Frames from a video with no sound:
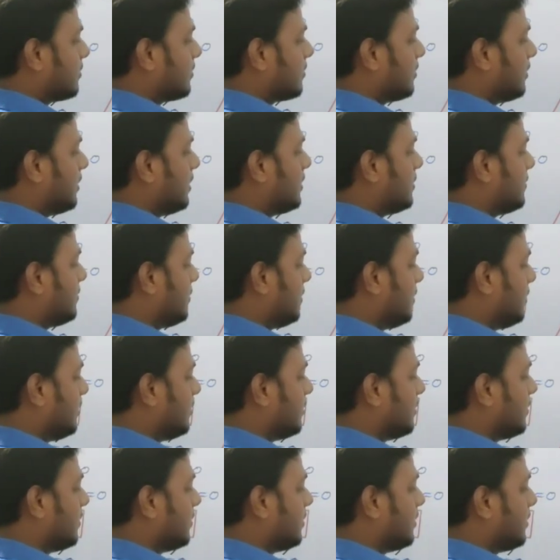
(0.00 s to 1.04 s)
This one.
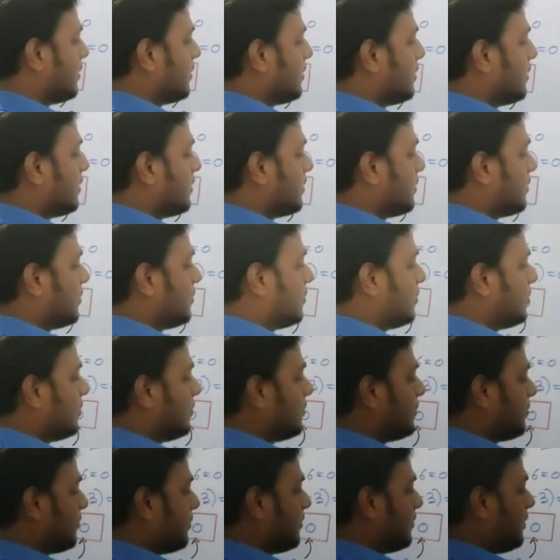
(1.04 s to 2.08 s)

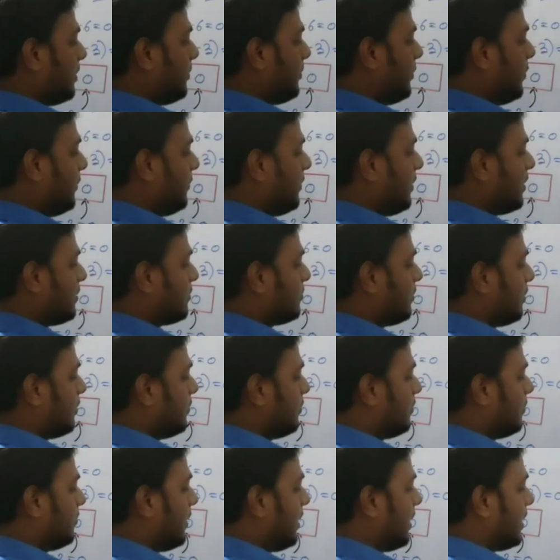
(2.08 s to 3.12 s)
So the previous one
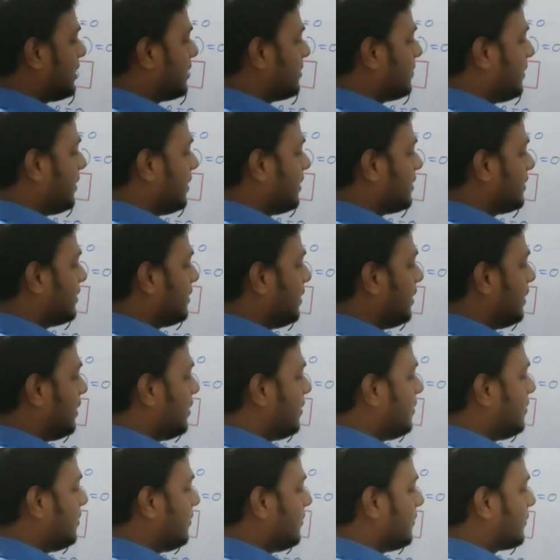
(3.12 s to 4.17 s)
will be x minus 3
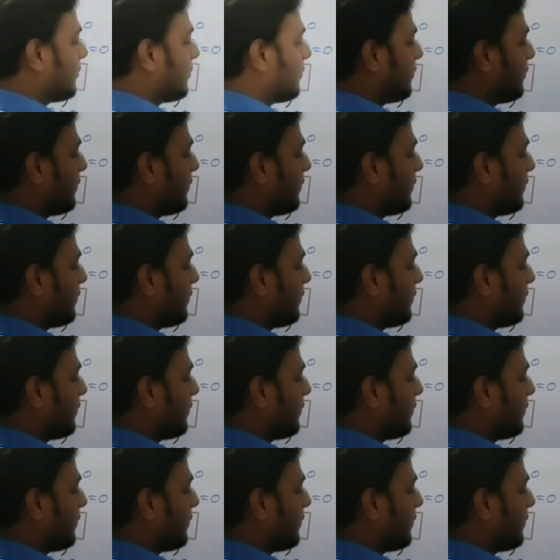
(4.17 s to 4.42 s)
into